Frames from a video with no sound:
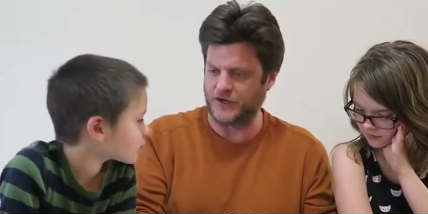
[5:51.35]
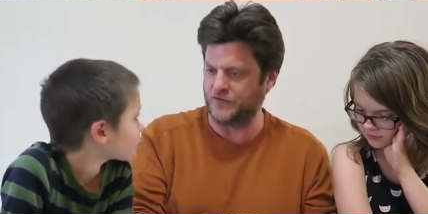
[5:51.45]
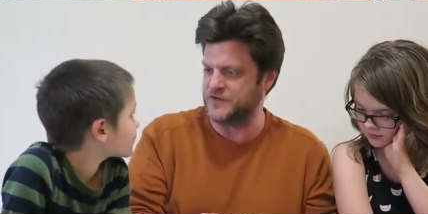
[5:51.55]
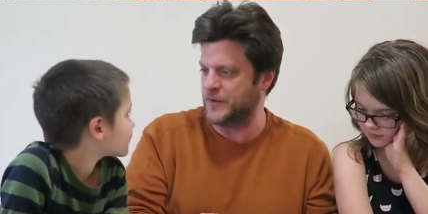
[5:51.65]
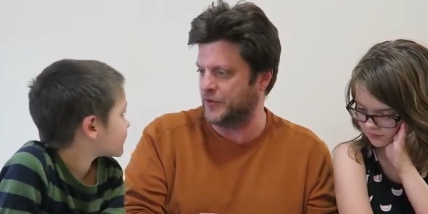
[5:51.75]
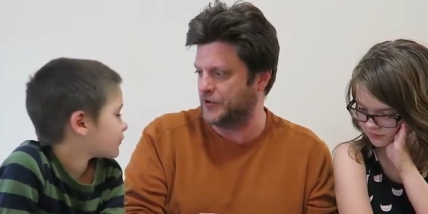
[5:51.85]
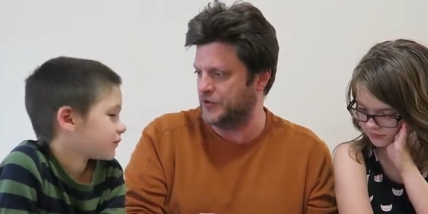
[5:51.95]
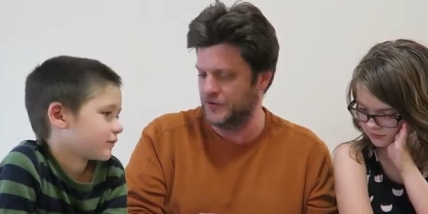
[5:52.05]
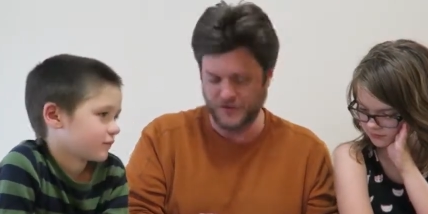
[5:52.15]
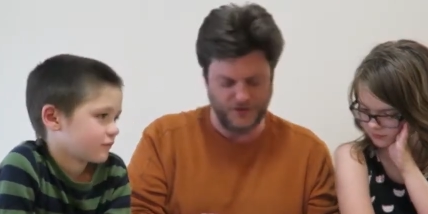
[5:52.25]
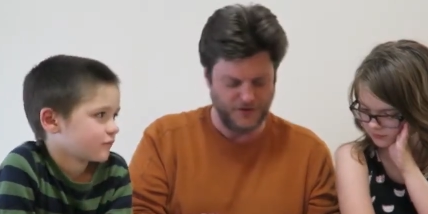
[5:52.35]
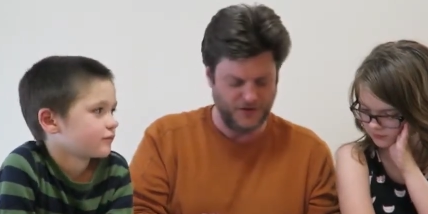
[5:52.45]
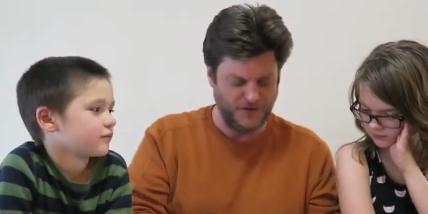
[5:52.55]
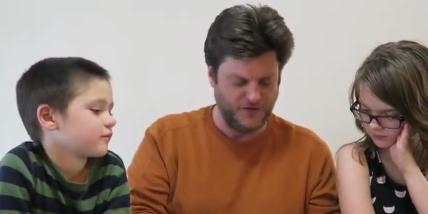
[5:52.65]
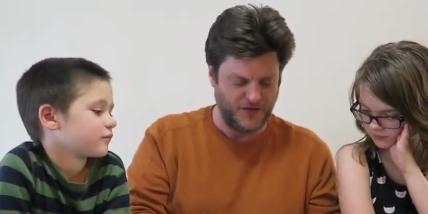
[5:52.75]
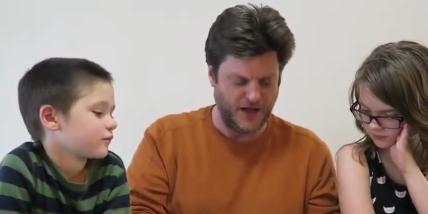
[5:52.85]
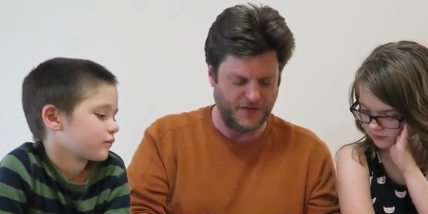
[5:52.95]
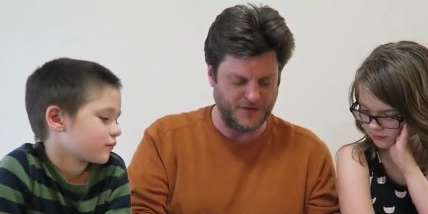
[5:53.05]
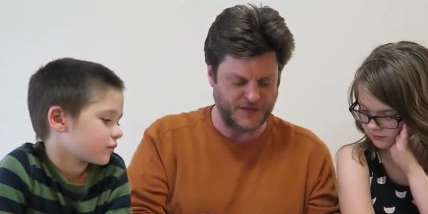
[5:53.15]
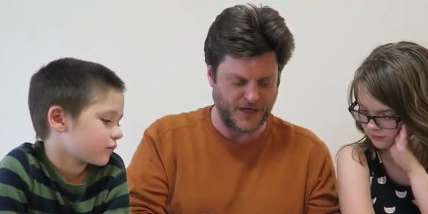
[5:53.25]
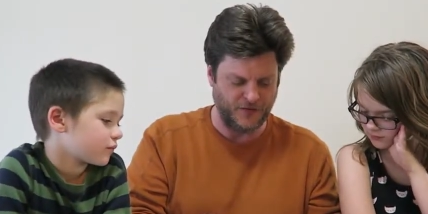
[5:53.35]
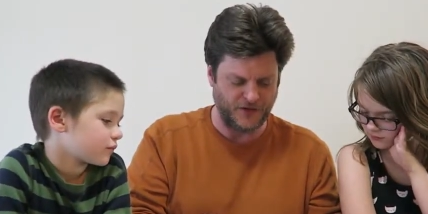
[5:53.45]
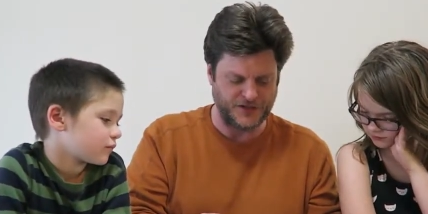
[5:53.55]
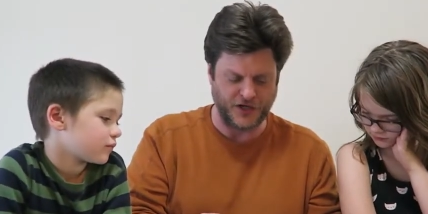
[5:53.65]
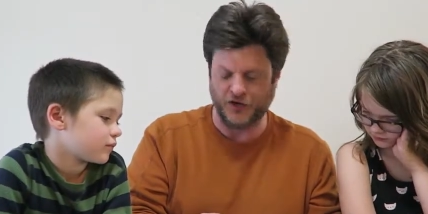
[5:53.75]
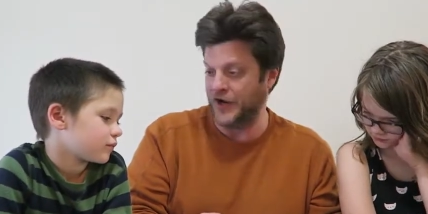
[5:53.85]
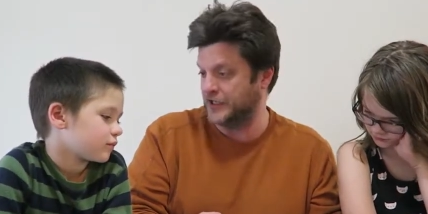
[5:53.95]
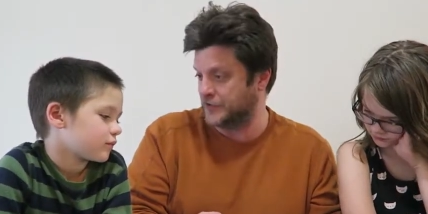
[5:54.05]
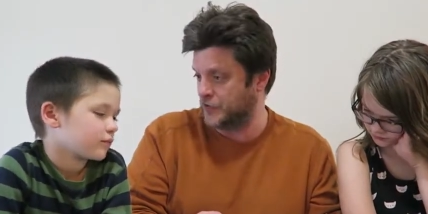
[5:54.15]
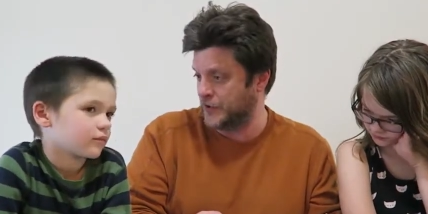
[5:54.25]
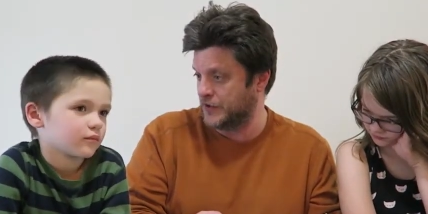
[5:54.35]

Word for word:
Speaker 1: like French people do. Mm -hmm. And the second one is stick your hand out the